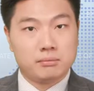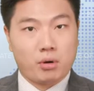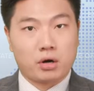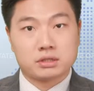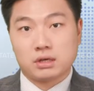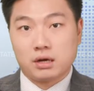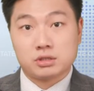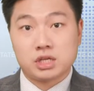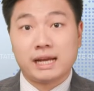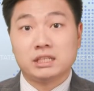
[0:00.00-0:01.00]
parts on
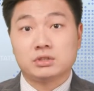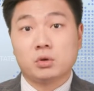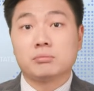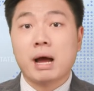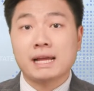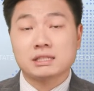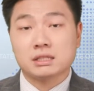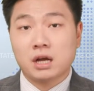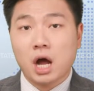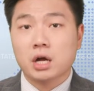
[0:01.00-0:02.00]
Chinese-owned mines
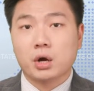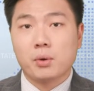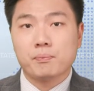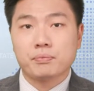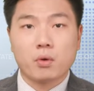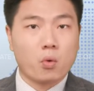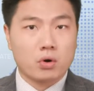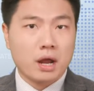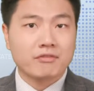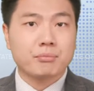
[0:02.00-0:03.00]
in Congo,
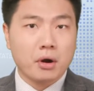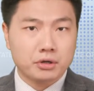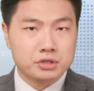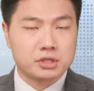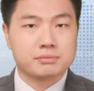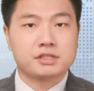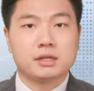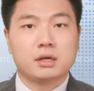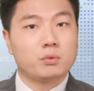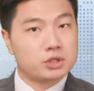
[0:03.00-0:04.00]
or have partnerships
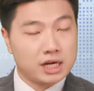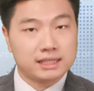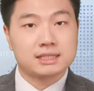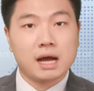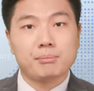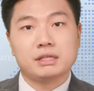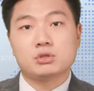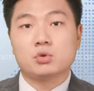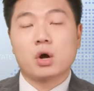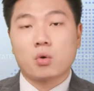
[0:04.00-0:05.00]
with Chinese companies
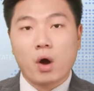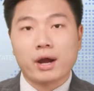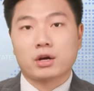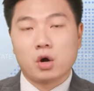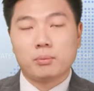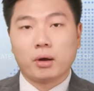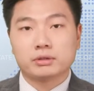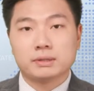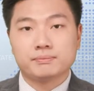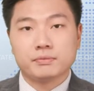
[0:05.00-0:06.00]
to acquire
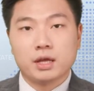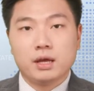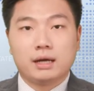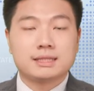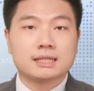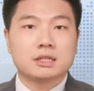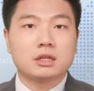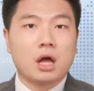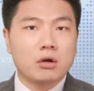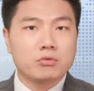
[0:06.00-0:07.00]
cobalt. A Tesla
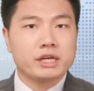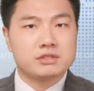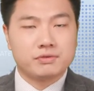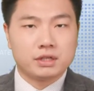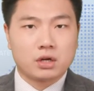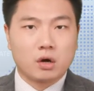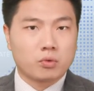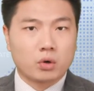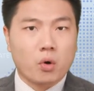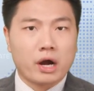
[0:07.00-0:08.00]
long-range vehicle
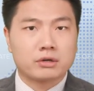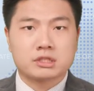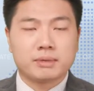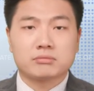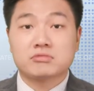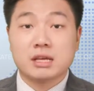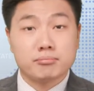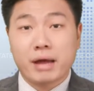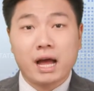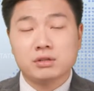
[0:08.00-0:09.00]
requires about
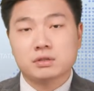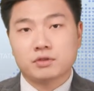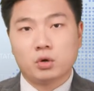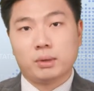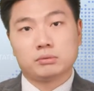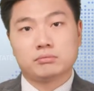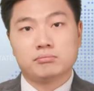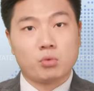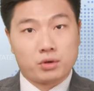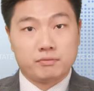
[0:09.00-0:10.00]
10 pounds of cobalt,
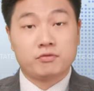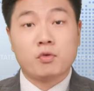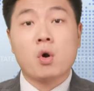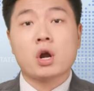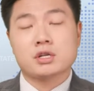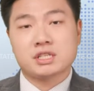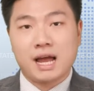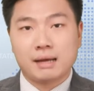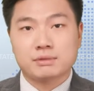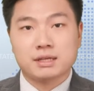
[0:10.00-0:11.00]
more than 400
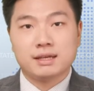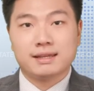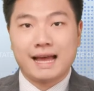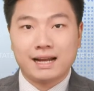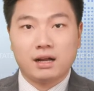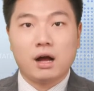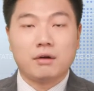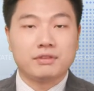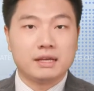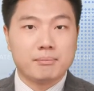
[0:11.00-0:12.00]
times that
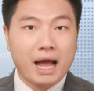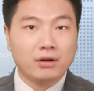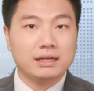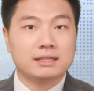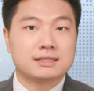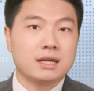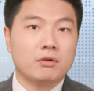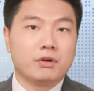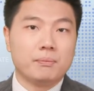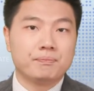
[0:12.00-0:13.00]
of the amount in a
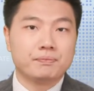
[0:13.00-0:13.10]
cell phone.